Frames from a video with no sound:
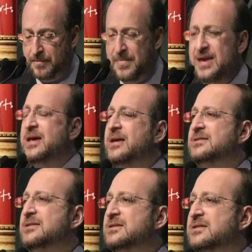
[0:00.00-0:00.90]
many
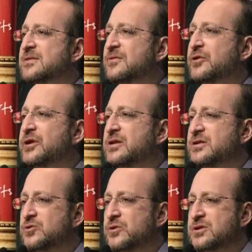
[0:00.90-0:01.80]
instances of learning
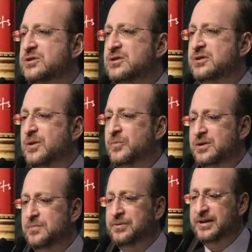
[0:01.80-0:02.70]
disorders that
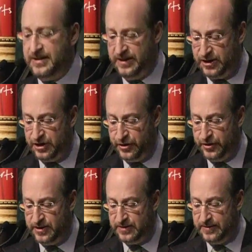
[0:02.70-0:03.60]
were completely
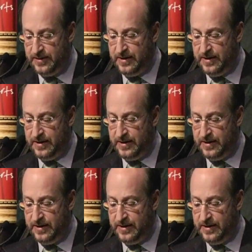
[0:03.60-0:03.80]
cured.